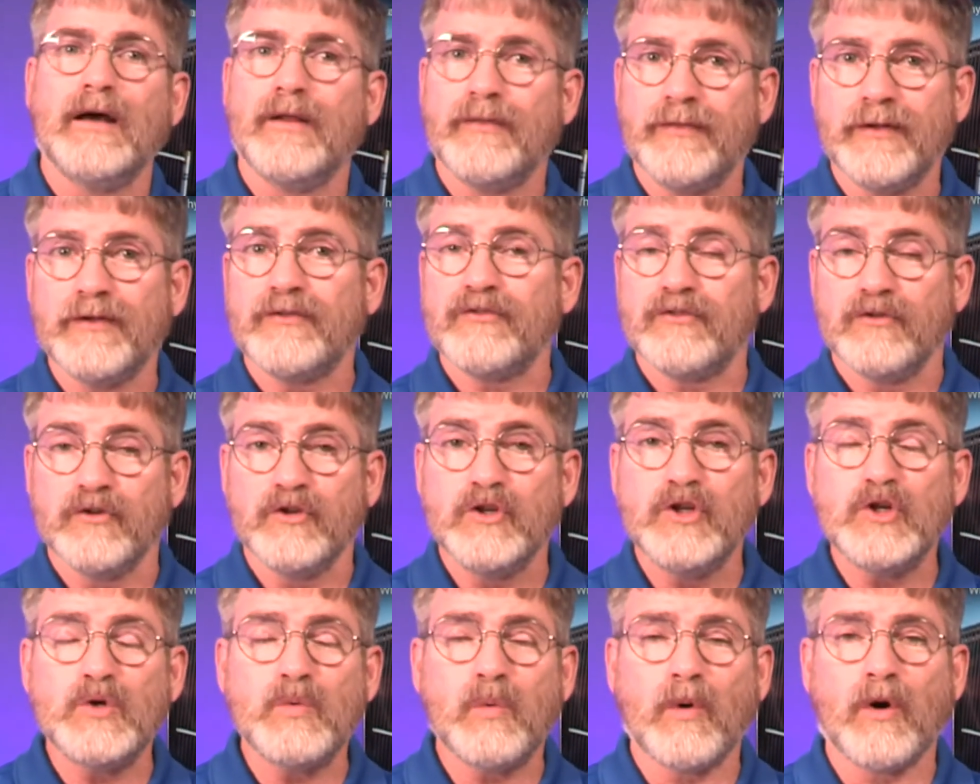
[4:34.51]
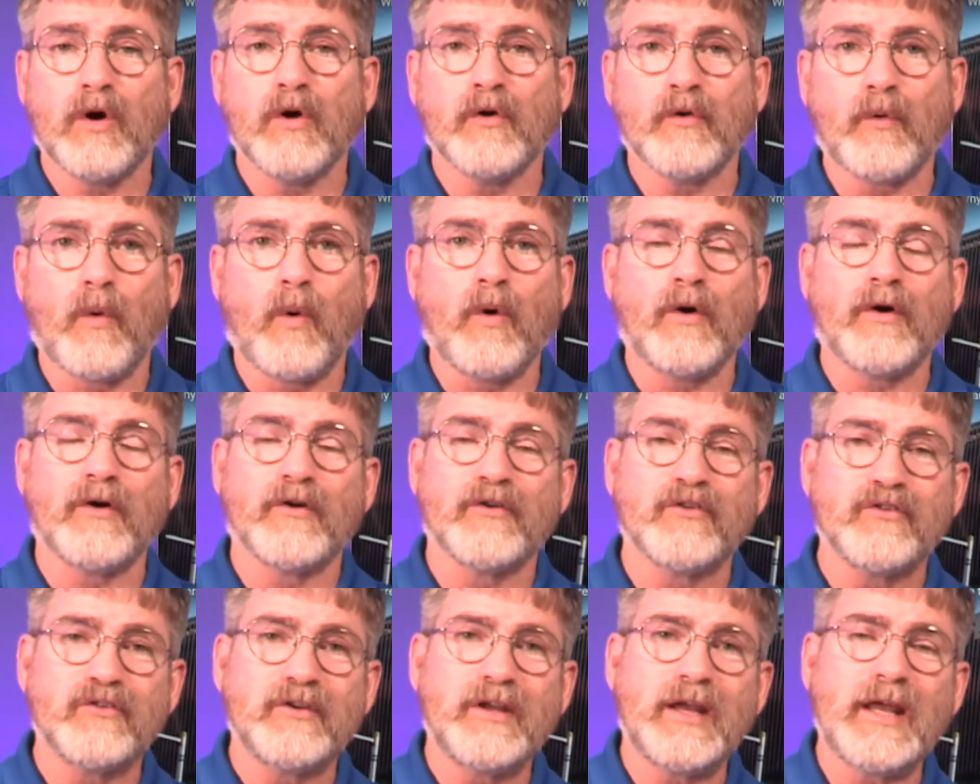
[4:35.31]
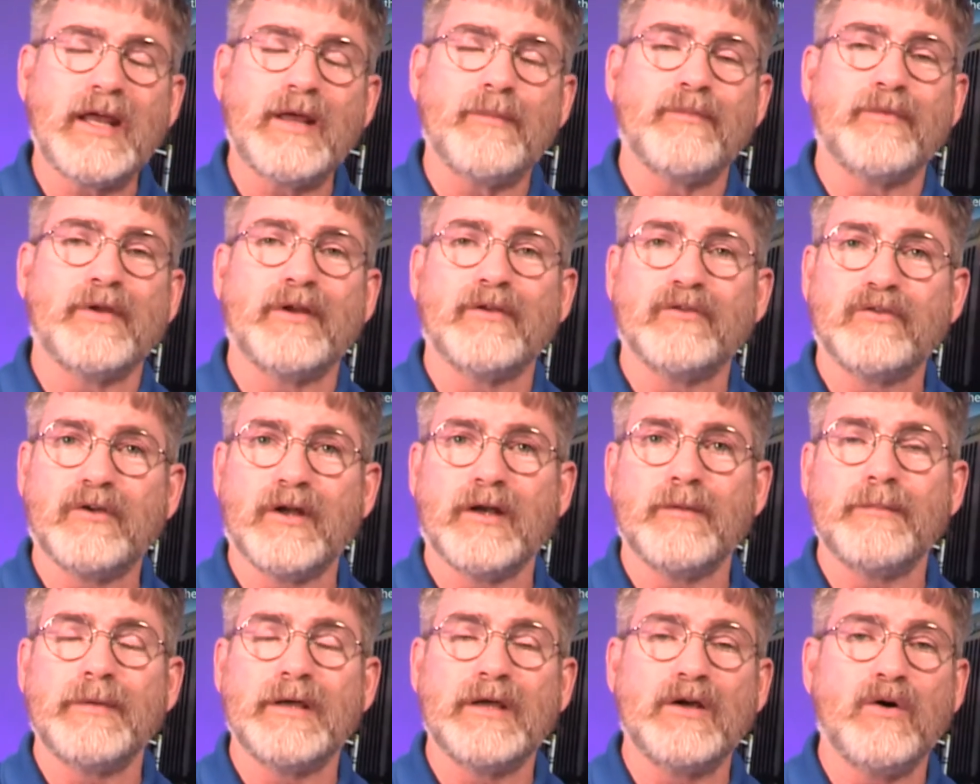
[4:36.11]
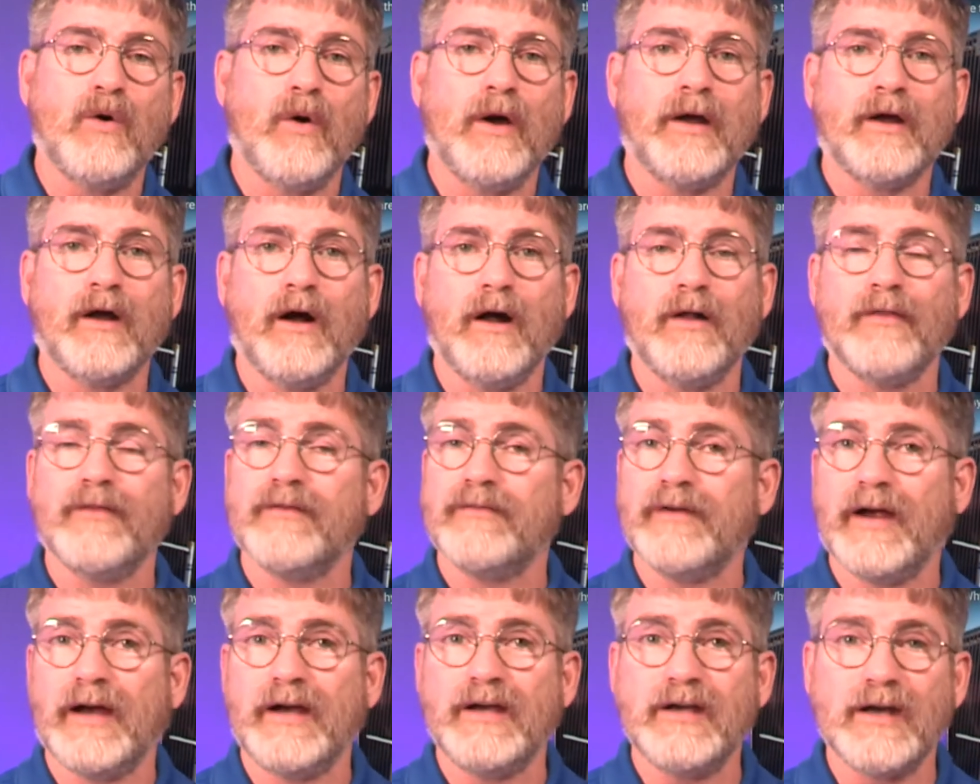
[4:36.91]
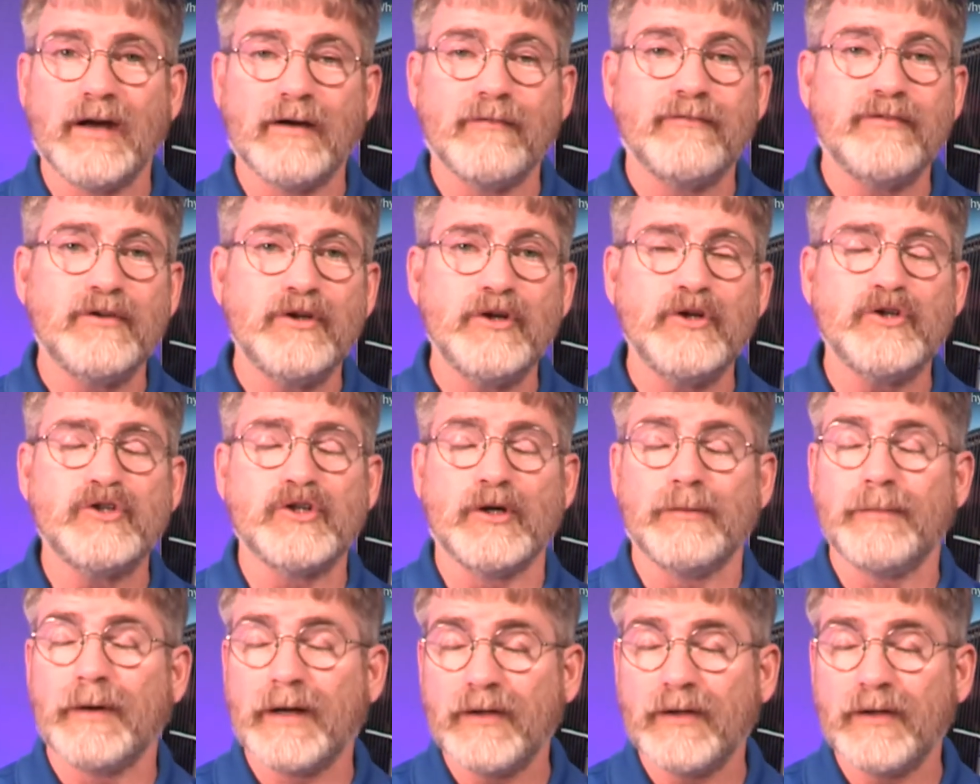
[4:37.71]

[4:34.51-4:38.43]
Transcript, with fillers: this New World Order scheme that is going to be going on in the very near future.